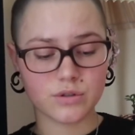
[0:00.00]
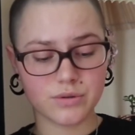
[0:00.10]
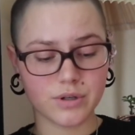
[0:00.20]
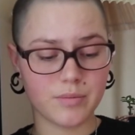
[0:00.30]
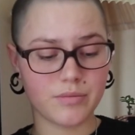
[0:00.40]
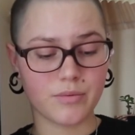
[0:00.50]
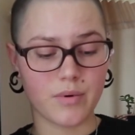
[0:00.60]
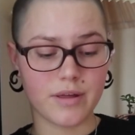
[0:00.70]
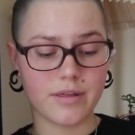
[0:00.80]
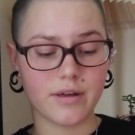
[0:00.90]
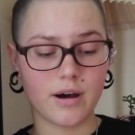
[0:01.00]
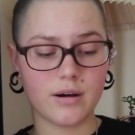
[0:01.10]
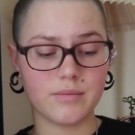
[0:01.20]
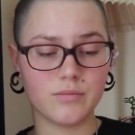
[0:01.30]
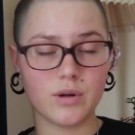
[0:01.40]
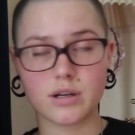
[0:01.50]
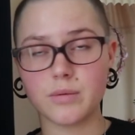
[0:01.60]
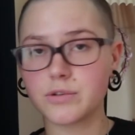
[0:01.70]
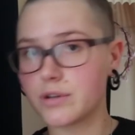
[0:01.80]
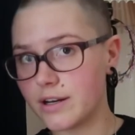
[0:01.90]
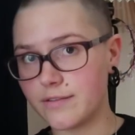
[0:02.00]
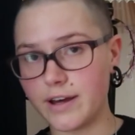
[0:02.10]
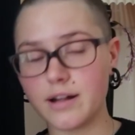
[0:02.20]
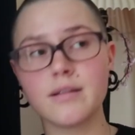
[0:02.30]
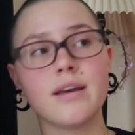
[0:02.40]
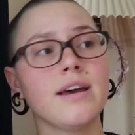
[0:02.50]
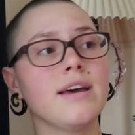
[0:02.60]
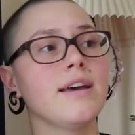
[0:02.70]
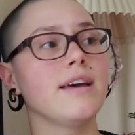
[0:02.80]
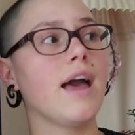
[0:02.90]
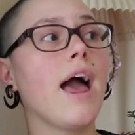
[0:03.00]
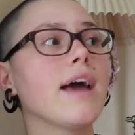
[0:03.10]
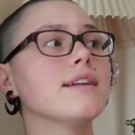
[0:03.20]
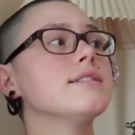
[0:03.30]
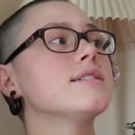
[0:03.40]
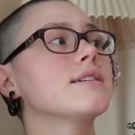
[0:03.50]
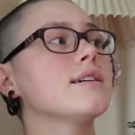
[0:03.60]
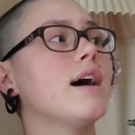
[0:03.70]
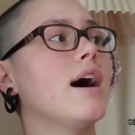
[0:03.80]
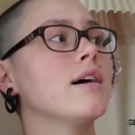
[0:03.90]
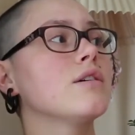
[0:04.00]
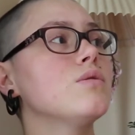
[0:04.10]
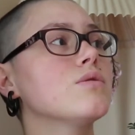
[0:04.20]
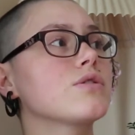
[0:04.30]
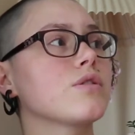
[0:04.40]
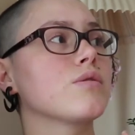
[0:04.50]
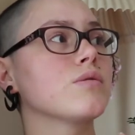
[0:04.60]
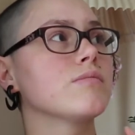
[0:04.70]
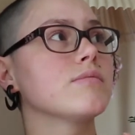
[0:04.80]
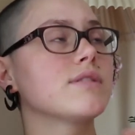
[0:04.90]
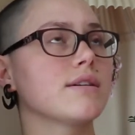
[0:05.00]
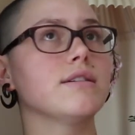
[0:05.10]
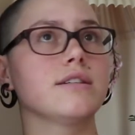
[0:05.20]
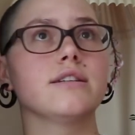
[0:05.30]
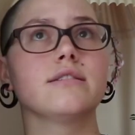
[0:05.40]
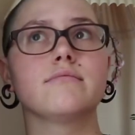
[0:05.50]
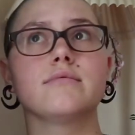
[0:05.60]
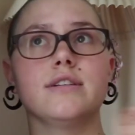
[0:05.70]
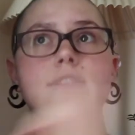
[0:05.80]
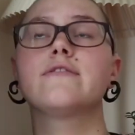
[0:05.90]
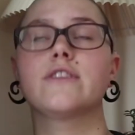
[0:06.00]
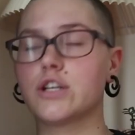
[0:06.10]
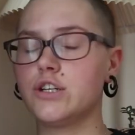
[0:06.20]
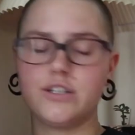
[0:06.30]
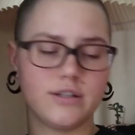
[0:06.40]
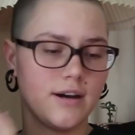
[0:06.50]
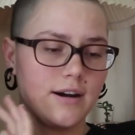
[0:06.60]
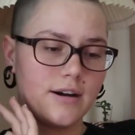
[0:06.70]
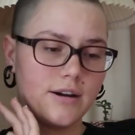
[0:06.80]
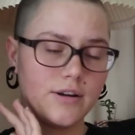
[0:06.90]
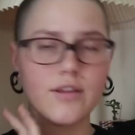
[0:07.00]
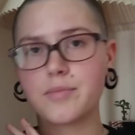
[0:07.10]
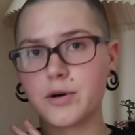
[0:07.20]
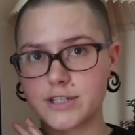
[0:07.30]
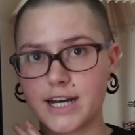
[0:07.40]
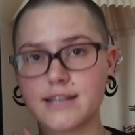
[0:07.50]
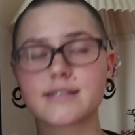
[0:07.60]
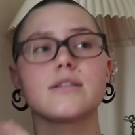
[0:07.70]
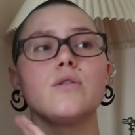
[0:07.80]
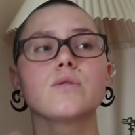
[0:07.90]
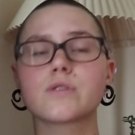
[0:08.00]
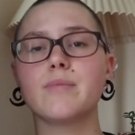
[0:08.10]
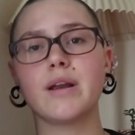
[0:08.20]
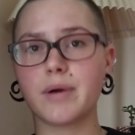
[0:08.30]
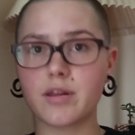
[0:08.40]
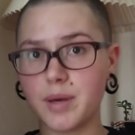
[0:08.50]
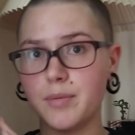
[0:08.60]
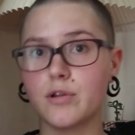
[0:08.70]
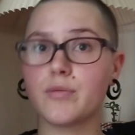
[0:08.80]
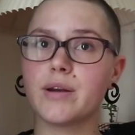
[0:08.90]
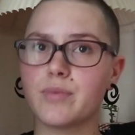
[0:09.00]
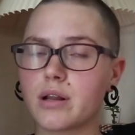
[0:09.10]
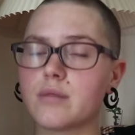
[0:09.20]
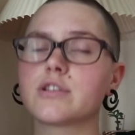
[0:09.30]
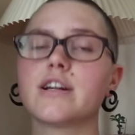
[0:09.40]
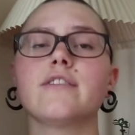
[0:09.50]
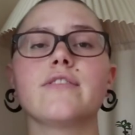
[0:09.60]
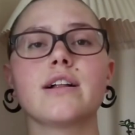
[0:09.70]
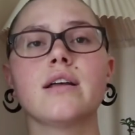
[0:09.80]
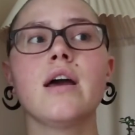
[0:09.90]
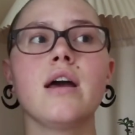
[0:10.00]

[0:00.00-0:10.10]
caught up with Welcome to Night Vale, and I also started and finished another podcast also made by the people who made Welcome to Night Vale,